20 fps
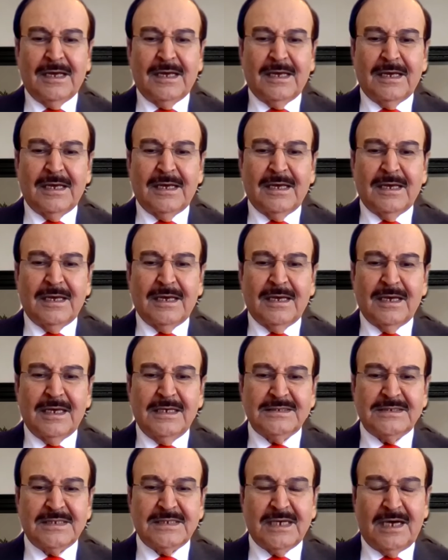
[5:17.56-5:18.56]

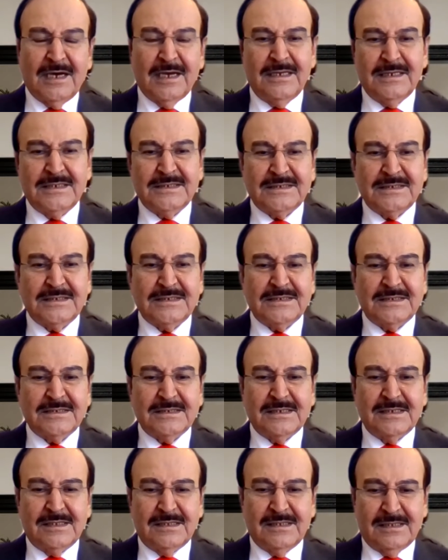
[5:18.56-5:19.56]
His
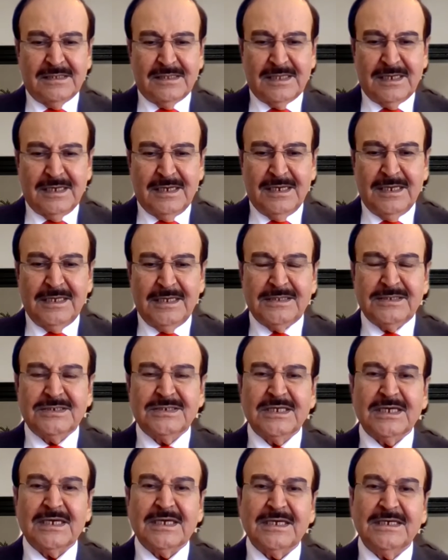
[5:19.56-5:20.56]
Highness, the late
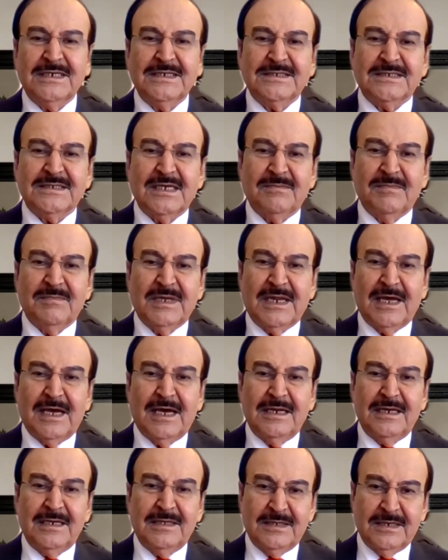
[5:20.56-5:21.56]
Sheikh Isa bin
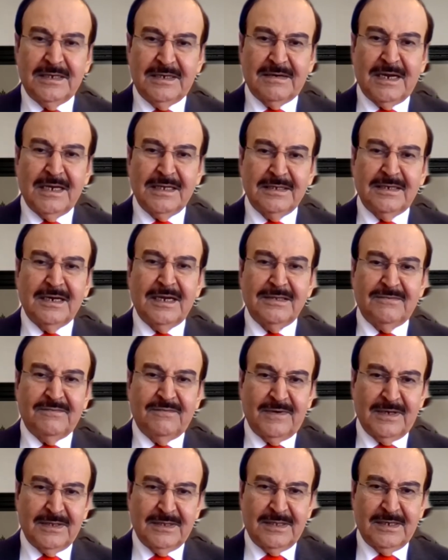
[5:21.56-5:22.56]
Ali, the
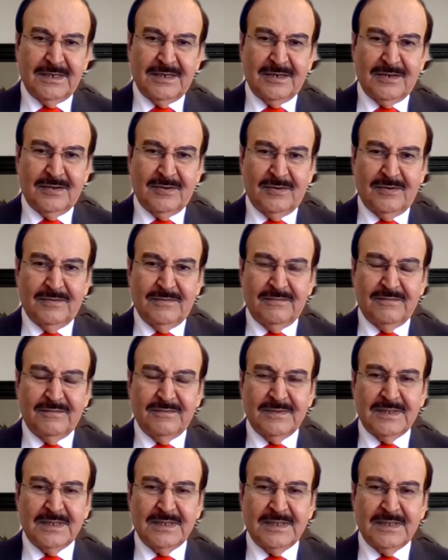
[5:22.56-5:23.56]
grandfather of
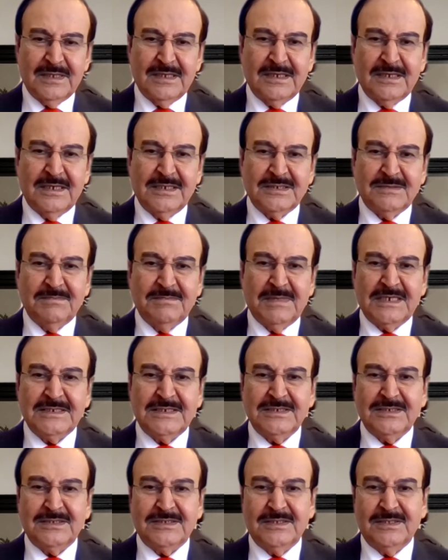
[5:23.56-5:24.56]
His
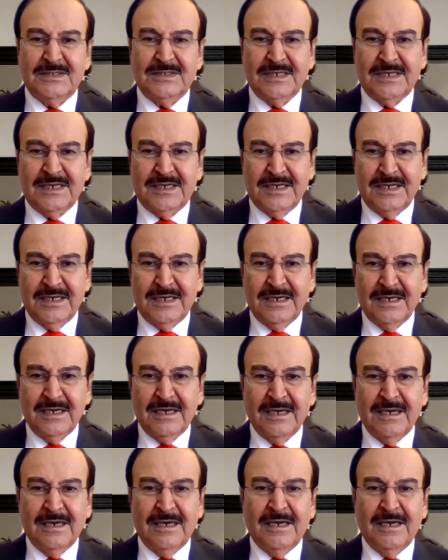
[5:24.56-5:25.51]
Majesty the King,